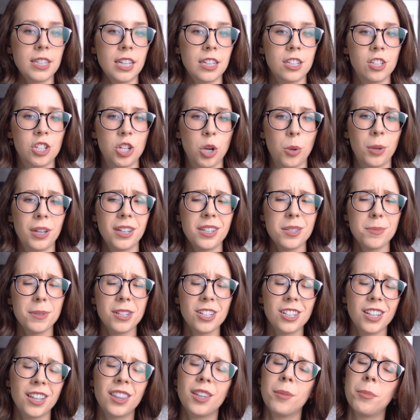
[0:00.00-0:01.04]
skin showing,
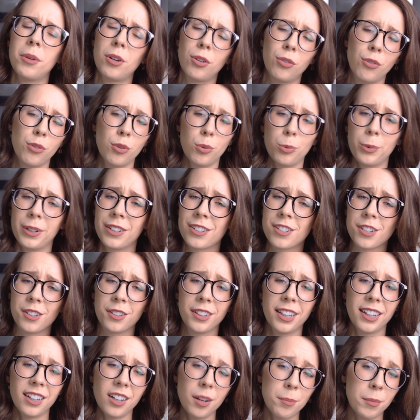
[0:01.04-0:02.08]
especially in the middle of the winter.
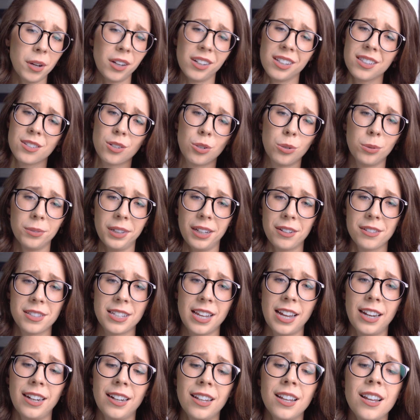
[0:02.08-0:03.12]
Like, come on, it's cold
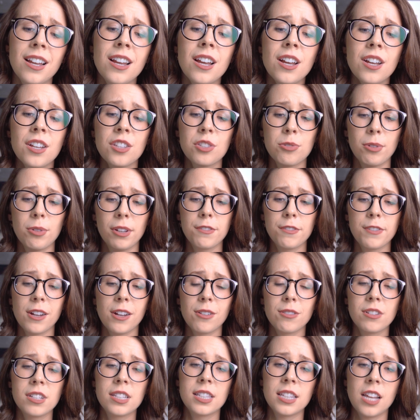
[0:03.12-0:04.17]
outside. So I
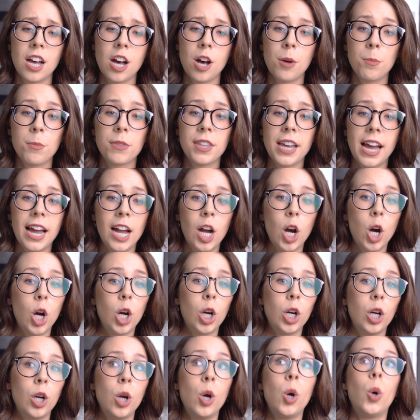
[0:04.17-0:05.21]
found some that
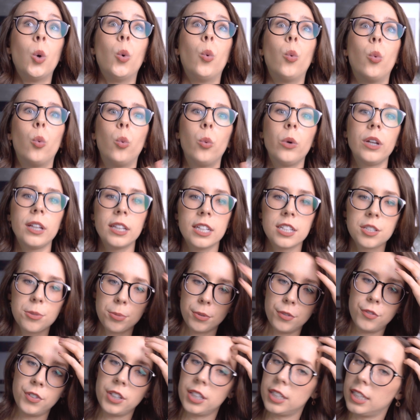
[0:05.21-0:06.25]
are way less
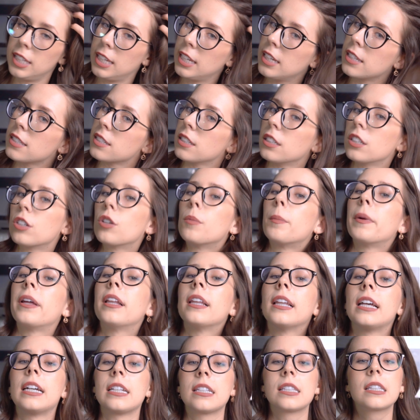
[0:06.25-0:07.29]
revealing, is a little bit
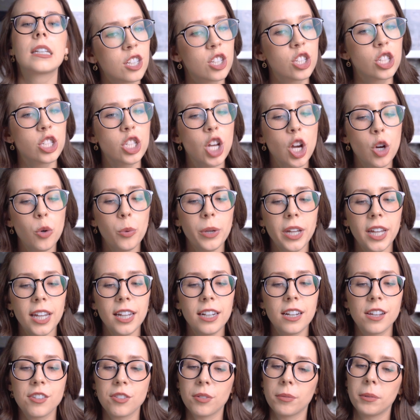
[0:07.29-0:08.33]
less showy,
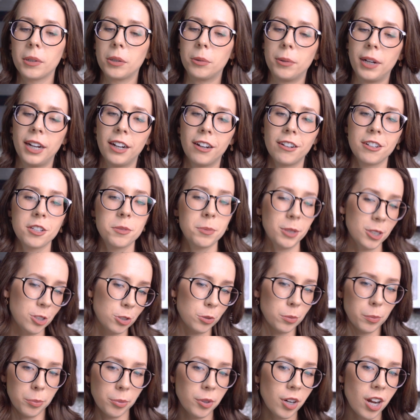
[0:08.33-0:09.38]
doesn't require a
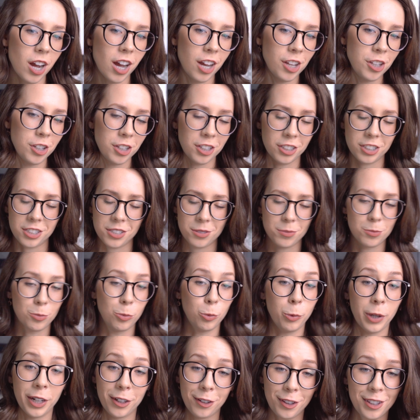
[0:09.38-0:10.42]
special bra. You can just
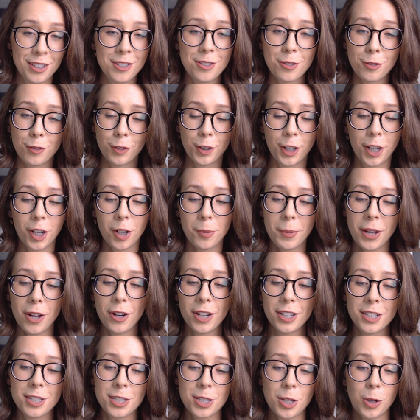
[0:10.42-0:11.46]
wear this and forget about
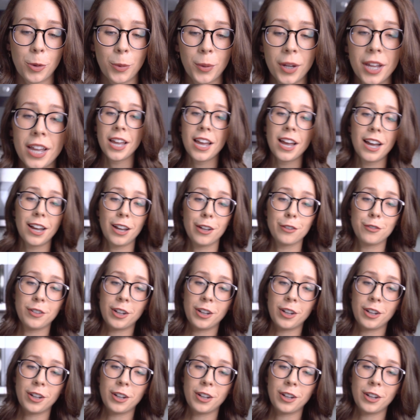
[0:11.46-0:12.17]
it. So I